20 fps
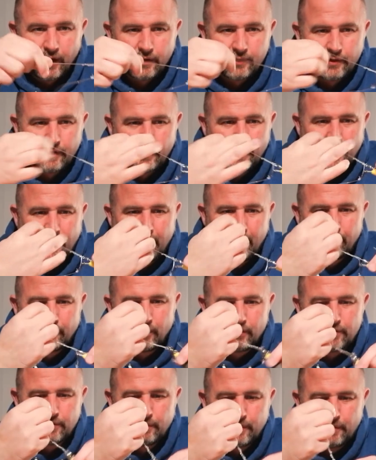So then I've
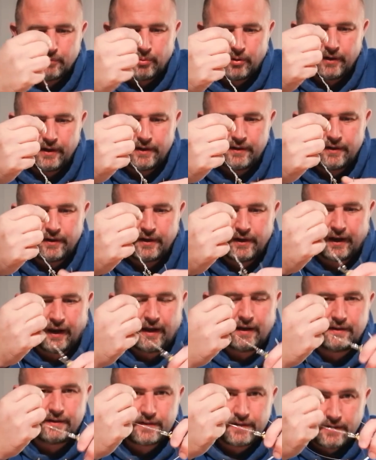got something to pull it tight
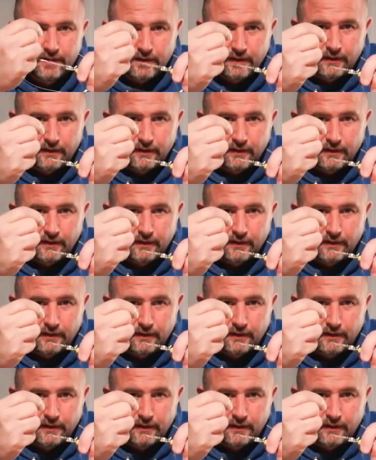against.